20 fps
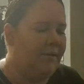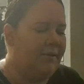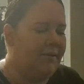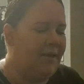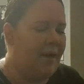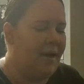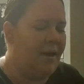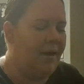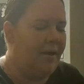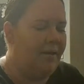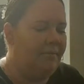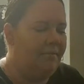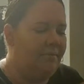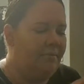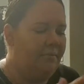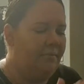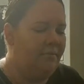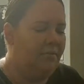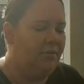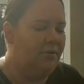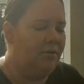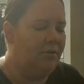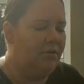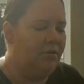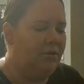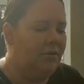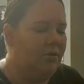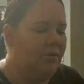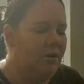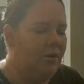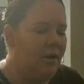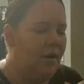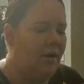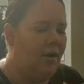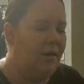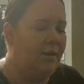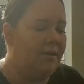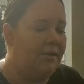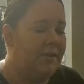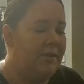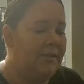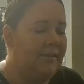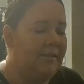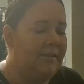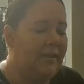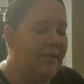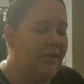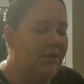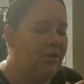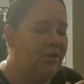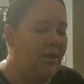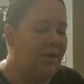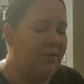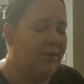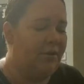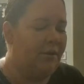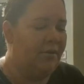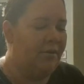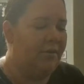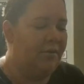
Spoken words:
time to see each other.